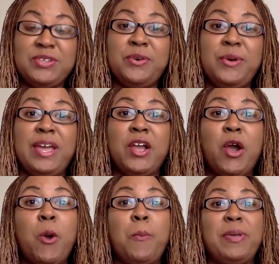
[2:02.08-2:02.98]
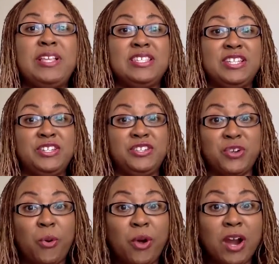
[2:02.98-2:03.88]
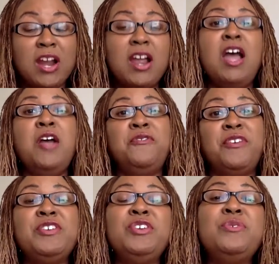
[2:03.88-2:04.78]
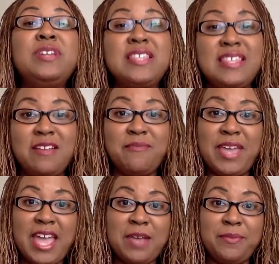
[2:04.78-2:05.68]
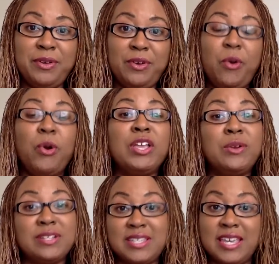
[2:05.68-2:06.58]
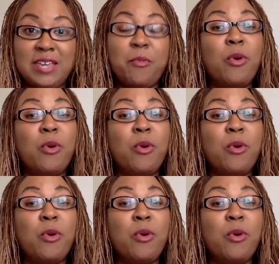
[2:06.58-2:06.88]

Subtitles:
So it opens the door for you to then be able, or your team,